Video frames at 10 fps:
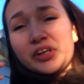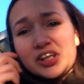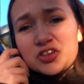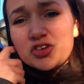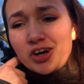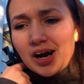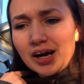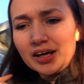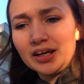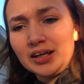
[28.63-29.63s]
to
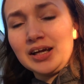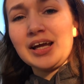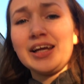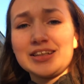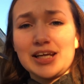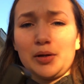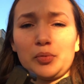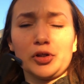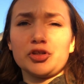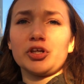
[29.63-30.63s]
try a
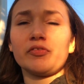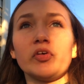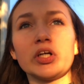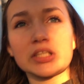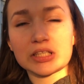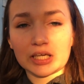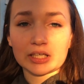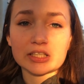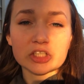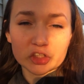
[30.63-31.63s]
skateboard trick first that
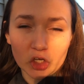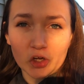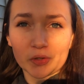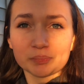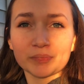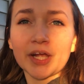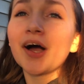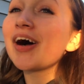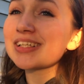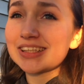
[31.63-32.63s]
I saw
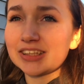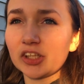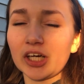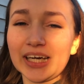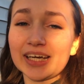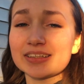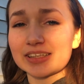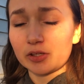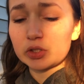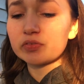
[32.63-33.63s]
on TikTok and it
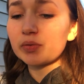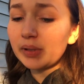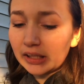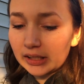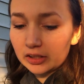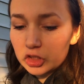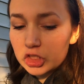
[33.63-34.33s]
said it was for beginners.